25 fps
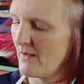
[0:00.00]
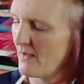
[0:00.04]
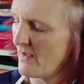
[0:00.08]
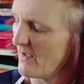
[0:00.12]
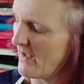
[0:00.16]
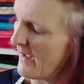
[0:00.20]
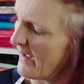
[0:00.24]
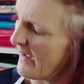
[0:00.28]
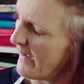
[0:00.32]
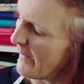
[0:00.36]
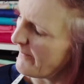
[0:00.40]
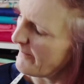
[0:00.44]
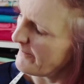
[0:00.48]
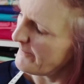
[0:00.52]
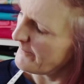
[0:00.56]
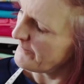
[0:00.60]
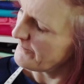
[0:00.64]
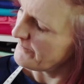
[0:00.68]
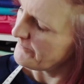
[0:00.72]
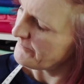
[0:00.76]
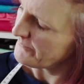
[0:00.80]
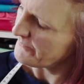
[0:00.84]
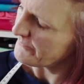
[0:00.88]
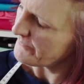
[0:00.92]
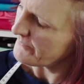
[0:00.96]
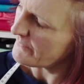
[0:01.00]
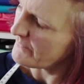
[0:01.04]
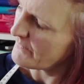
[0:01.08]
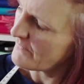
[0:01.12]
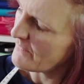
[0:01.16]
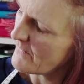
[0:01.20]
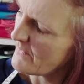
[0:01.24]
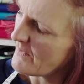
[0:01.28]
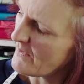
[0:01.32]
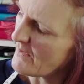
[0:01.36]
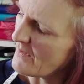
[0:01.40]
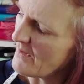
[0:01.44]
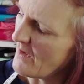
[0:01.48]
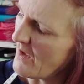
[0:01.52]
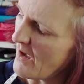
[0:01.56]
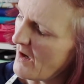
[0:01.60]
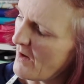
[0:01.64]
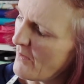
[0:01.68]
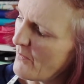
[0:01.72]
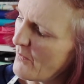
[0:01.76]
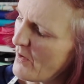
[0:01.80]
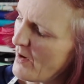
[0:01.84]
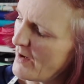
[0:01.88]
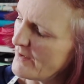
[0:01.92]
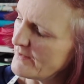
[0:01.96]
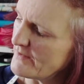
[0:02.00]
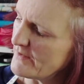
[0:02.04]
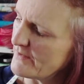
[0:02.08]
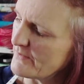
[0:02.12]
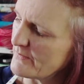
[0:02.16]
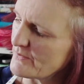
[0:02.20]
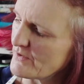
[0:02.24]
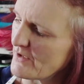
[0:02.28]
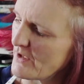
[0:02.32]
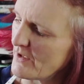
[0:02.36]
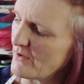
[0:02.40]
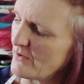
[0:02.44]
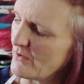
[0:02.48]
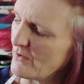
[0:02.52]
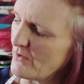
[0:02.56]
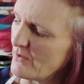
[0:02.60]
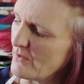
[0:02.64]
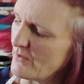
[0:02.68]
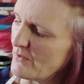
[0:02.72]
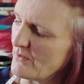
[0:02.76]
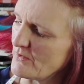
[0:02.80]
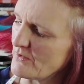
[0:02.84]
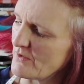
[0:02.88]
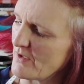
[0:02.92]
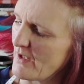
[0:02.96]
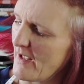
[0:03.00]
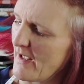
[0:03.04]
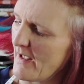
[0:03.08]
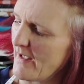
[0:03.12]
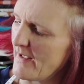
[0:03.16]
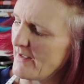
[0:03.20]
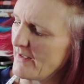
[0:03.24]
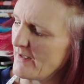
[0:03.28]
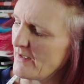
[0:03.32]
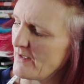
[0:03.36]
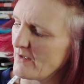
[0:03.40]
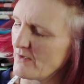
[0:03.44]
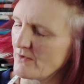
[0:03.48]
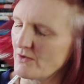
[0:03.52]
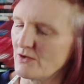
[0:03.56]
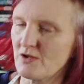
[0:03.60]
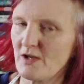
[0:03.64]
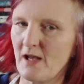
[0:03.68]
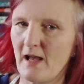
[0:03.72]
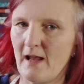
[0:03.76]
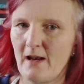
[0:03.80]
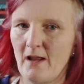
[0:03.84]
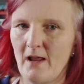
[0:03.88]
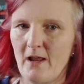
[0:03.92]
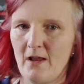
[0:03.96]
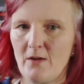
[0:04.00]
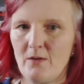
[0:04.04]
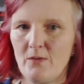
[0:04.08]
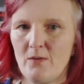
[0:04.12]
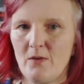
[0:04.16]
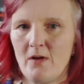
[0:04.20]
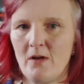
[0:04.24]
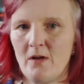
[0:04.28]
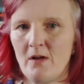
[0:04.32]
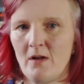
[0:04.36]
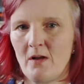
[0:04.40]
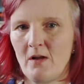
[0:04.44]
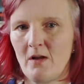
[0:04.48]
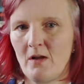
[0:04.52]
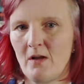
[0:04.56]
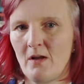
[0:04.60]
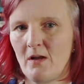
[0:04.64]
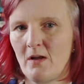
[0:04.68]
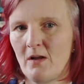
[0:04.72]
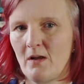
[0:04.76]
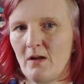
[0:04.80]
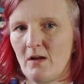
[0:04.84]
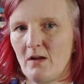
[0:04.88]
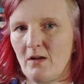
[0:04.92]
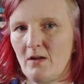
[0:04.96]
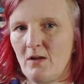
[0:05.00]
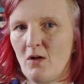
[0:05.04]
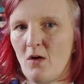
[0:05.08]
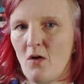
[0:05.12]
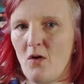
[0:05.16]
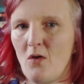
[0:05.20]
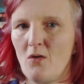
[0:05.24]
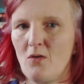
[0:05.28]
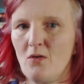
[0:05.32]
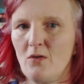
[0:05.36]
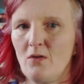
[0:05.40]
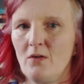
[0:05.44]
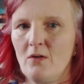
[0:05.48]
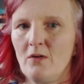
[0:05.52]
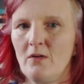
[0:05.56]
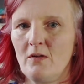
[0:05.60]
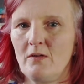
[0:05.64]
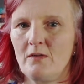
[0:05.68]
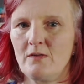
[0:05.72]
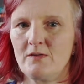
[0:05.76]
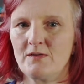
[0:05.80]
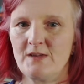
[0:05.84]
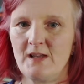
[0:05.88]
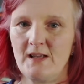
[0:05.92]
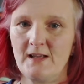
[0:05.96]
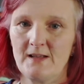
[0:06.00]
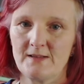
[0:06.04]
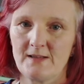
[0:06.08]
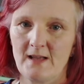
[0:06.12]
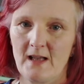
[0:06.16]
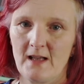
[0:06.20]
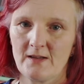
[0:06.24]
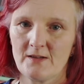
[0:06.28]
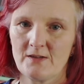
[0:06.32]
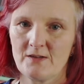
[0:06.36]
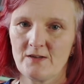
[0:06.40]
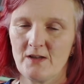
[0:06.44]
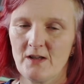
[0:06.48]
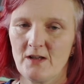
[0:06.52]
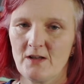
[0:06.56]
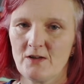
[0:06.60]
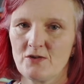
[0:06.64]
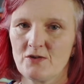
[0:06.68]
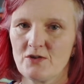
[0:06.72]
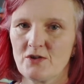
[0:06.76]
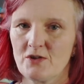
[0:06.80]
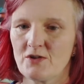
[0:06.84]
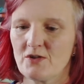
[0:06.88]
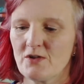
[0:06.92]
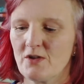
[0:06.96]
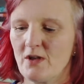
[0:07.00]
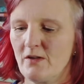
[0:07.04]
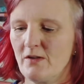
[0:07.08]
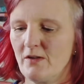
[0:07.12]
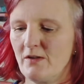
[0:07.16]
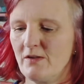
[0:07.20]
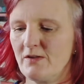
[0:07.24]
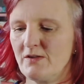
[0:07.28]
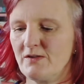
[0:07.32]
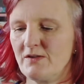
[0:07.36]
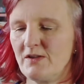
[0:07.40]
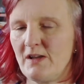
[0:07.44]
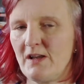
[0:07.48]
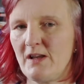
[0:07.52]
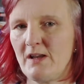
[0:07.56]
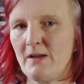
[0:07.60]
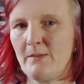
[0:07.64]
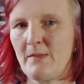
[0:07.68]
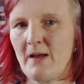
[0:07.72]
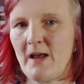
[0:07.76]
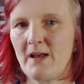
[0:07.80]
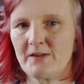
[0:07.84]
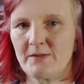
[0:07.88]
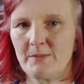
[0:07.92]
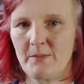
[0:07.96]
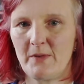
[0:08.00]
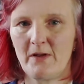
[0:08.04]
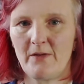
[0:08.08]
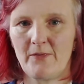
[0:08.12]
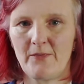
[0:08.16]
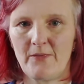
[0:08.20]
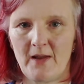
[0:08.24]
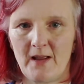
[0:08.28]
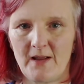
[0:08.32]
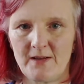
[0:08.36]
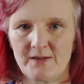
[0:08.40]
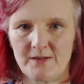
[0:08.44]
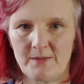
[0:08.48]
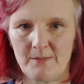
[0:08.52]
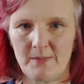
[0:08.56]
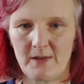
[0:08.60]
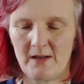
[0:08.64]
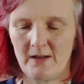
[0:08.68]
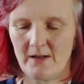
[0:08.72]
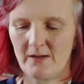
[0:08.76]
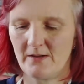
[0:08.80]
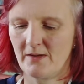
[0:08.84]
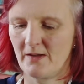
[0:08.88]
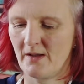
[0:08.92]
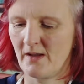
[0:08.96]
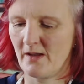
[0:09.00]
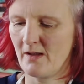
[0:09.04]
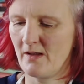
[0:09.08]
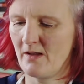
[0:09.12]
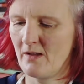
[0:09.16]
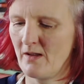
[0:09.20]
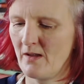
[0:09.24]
What I did was I used a shallow long zigzag stitch just so that the seam has a bit of flexibility.